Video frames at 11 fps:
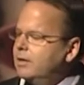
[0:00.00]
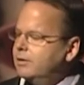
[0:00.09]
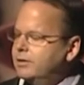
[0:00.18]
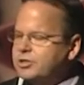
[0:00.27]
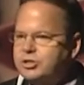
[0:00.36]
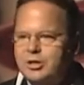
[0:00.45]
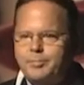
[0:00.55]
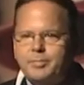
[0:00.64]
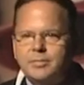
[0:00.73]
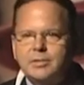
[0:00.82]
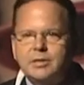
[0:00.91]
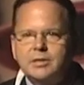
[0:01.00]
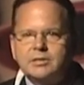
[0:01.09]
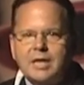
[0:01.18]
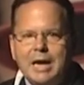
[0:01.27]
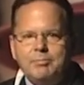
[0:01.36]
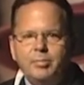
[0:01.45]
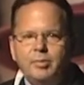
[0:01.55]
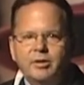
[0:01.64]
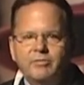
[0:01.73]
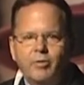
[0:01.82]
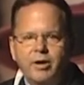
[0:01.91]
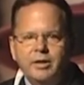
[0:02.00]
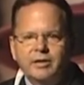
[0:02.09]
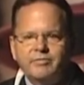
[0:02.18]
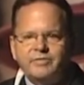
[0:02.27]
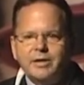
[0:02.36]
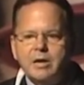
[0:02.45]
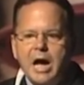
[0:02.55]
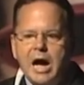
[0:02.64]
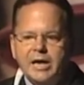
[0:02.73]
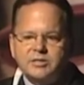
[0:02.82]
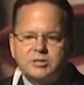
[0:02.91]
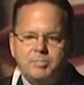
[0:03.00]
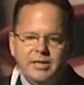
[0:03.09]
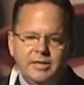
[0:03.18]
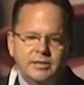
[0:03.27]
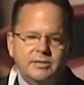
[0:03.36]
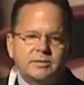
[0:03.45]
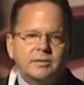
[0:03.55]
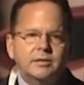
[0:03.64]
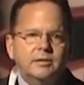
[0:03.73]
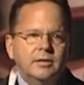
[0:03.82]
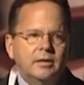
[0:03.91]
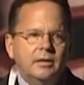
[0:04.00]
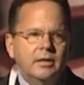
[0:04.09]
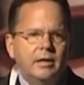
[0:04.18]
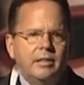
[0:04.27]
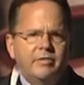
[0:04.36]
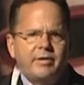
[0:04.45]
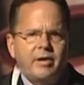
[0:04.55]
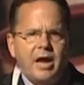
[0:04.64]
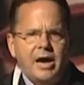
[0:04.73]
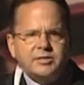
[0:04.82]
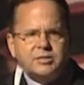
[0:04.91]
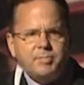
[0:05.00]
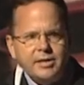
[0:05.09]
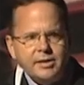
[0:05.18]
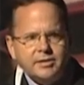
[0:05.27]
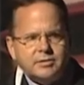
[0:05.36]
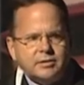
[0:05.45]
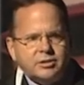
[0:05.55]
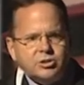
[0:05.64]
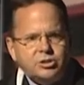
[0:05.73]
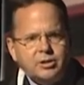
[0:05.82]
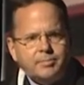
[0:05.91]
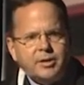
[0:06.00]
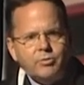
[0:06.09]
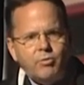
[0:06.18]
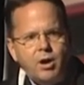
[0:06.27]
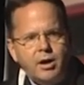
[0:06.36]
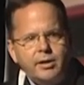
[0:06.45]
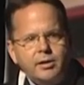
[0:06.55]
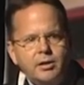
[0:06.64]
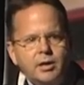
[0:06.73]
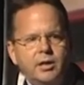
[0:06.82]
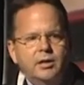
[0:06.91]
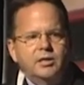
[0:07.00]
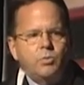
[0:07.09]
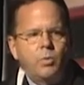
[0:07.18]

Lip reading: This chip is capable of running at very high speeds. And the very high speeds that this chip can run is